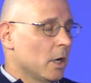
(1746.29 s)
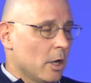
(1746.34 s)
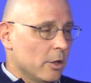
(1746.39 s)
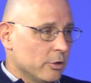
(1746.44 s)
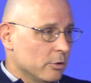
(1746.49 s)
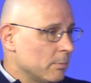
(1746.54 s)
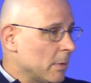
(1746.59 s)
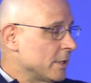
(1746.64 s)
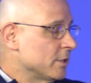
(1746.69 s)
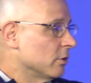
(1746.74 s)

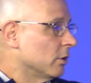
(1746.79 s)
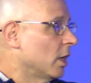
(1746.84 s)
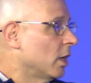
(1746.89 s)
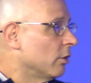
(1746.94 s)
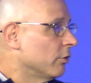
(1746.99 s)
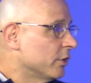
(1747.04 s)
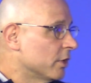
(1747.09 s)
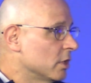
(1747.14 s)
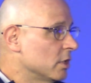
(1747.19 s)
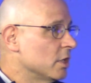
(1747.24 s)
other mental
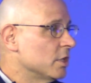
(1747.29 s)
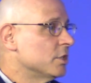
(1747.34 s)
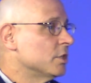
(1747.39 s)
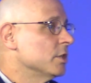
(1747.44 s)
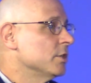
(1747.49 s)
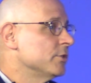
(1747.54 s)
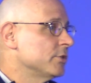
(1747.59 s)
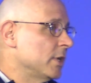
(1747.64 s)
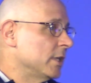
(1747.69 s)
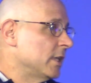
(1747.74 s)
health
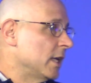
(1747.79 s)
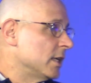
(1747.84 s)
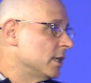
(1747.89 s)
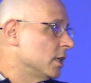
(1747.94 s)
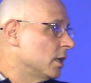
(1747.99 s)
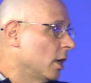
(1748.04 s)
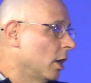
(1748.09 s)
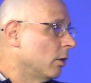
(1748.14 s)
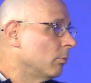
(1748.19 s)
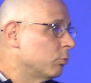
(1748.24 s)
conditions that they
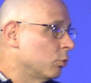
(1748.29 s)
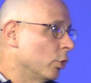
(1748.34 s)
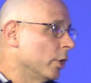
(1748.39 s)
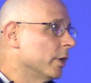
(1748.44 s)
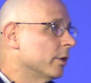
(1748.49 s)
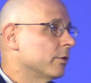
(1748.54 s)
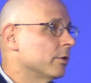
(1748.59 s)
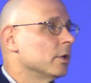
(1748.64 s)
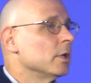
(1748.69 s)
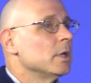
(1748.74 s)
need help
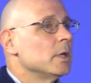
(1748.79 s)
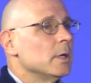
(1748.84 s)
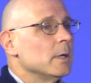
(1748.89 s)
with.